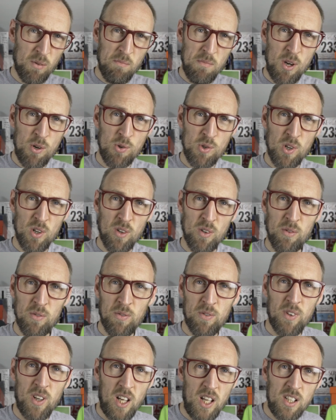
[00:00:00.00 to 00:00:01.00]
to mosey off
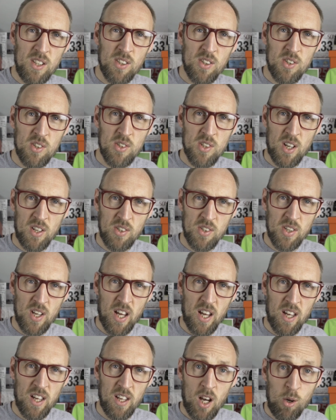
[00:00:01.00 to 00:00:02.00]
into the
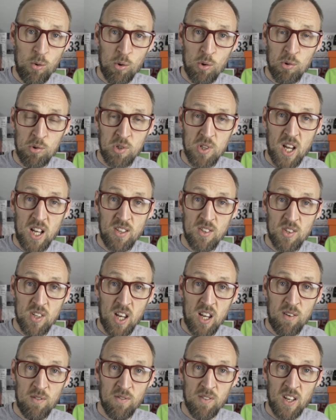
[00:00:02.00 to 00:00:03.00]
sunset. Hope you're all staying
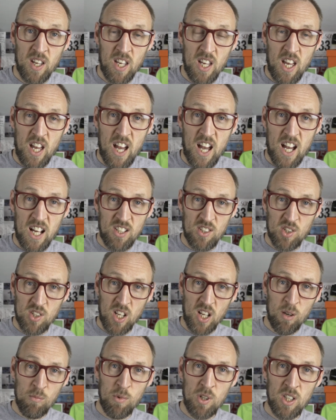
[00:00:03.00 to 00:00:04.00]
safe and
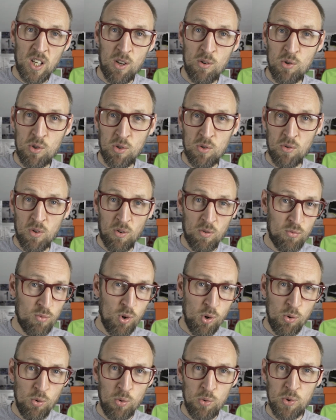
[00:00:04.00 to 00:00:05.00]
sticking with those
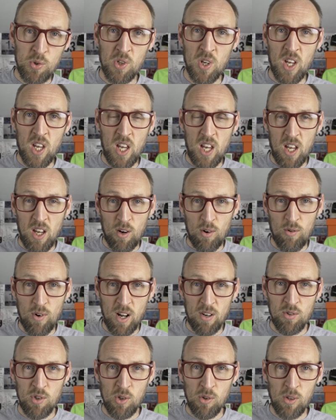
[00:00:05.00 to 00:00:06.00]
rules
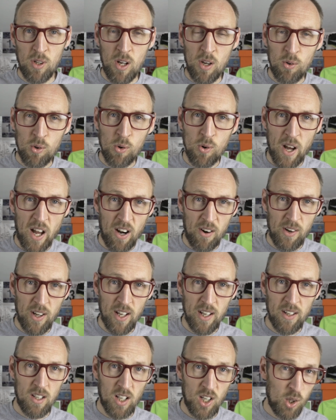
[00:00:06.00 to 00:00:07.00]
around your local
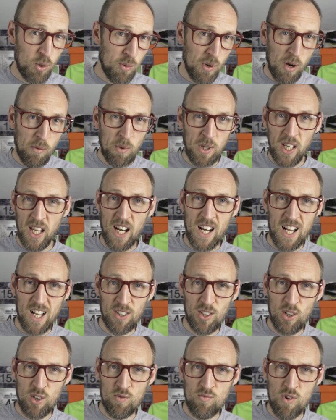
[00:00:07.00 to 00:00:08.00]
area. I hope you're able to get
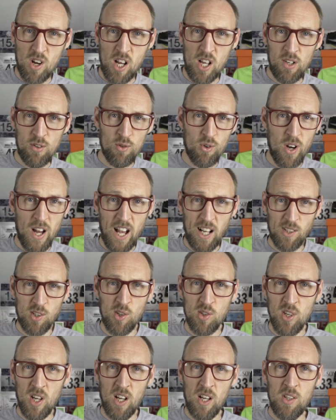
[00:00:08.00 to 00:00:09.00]
out there and run or
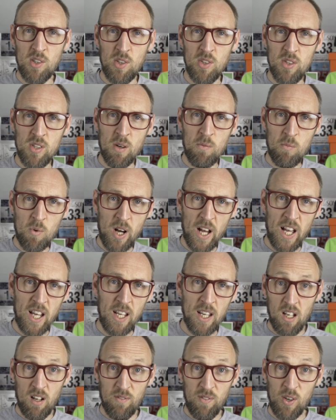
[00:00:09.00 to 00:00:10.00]
exercise in some
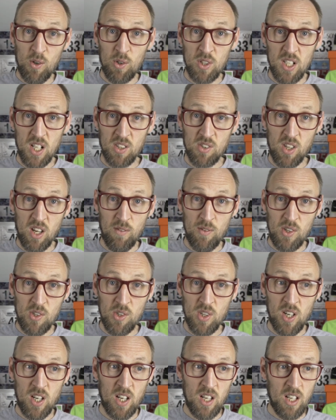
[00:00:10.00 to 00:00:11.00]
way. I feel it does give
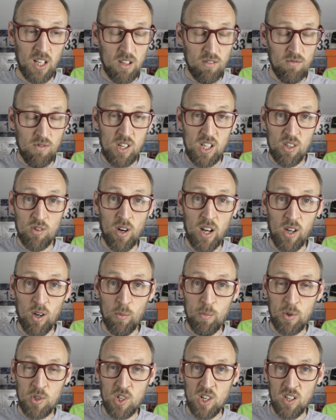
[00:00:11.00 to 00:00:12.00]
us a really great
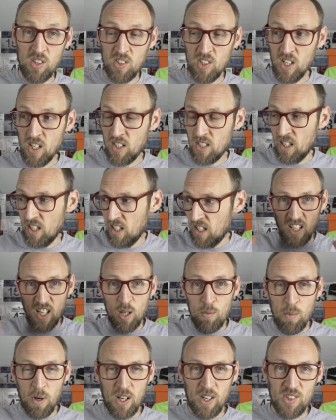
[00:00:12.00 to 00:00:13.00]
opportunity to
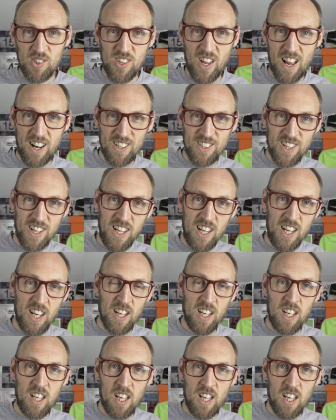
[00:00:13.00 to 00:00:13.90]
keep our sanity